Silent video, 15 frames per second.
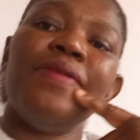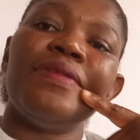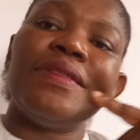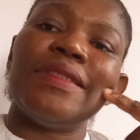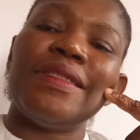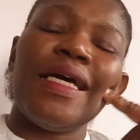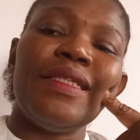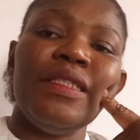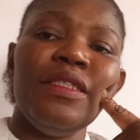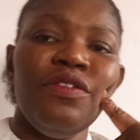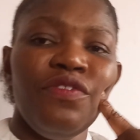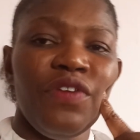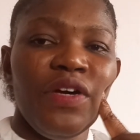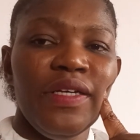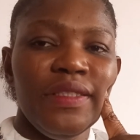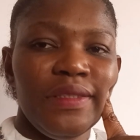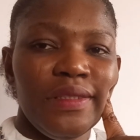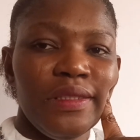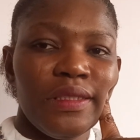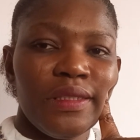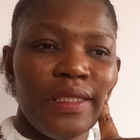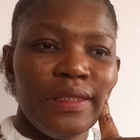Certain events
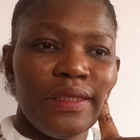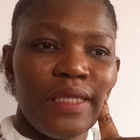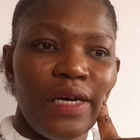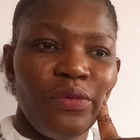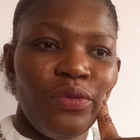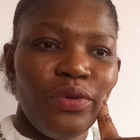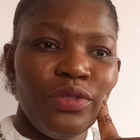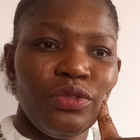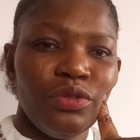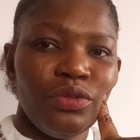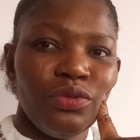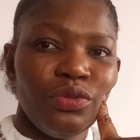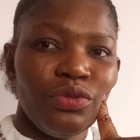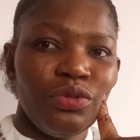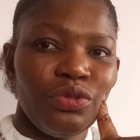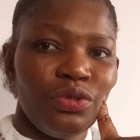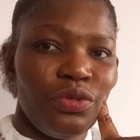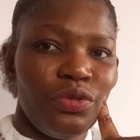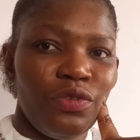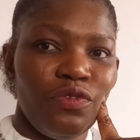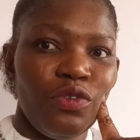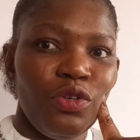in the sense that what you're not
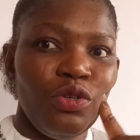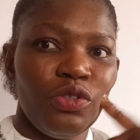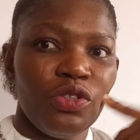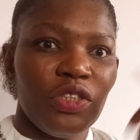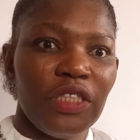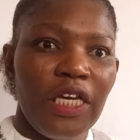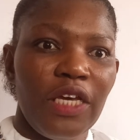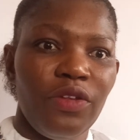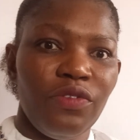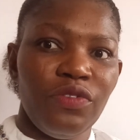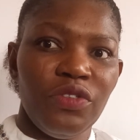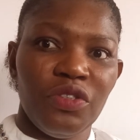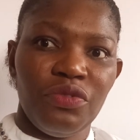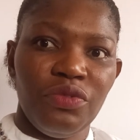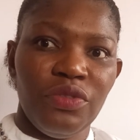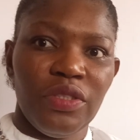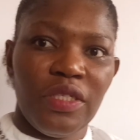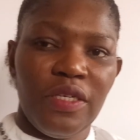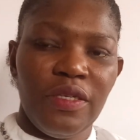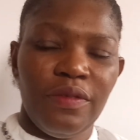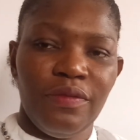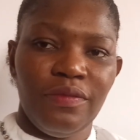sure of, what you're scared of is a risk.
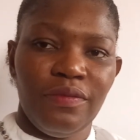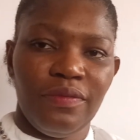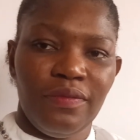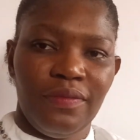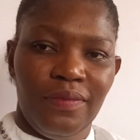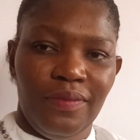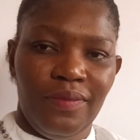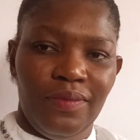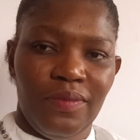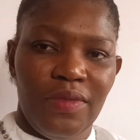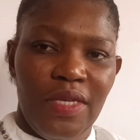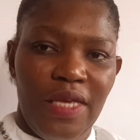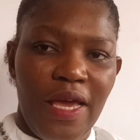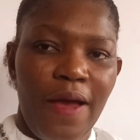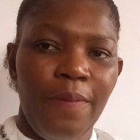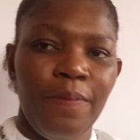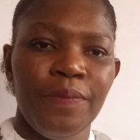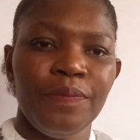Yeah.